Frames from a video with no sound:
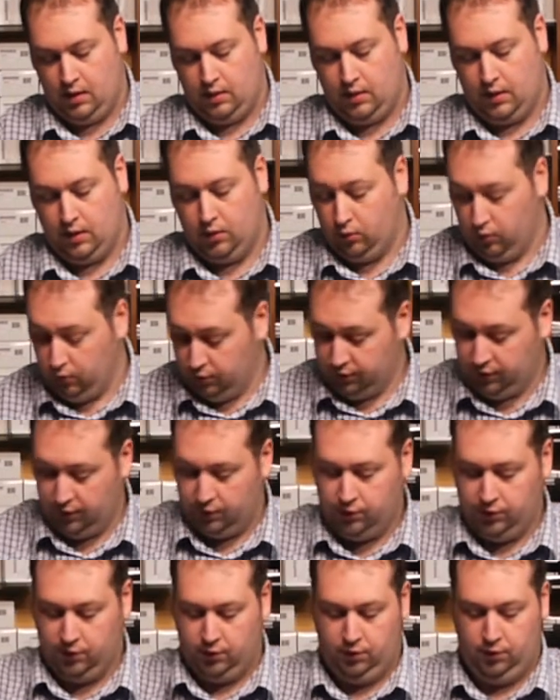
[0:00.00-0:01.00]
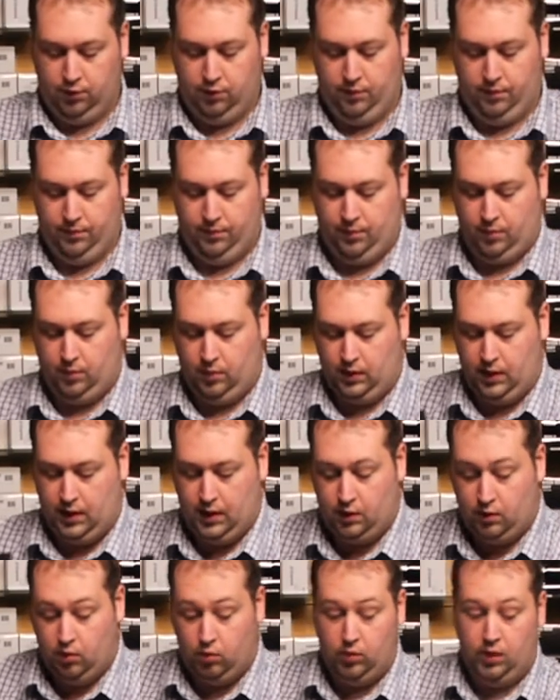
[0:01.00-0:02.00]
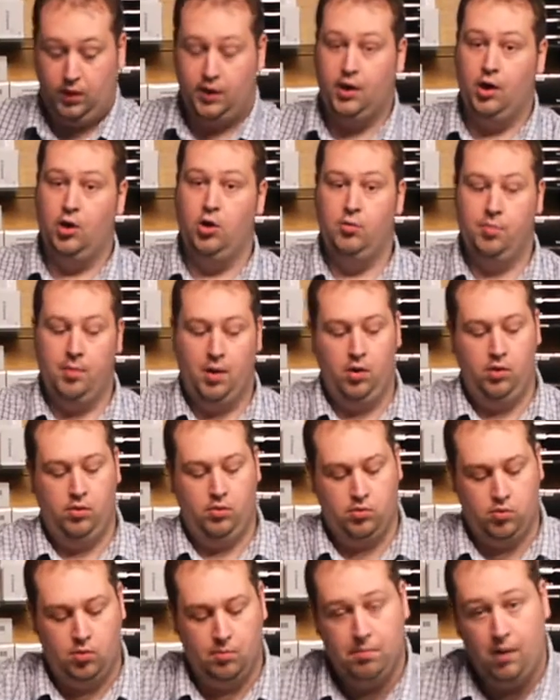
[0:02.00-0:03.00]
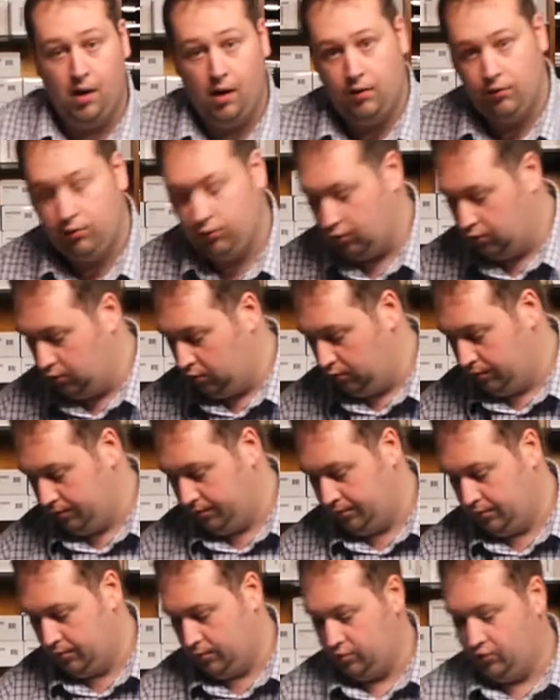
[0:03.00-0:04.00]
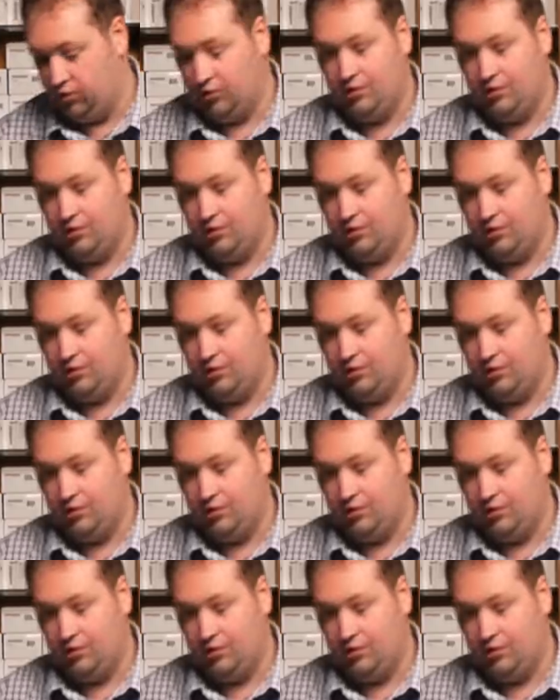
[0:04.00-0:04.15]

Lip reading: They also do what they call a gobo or a barn door, which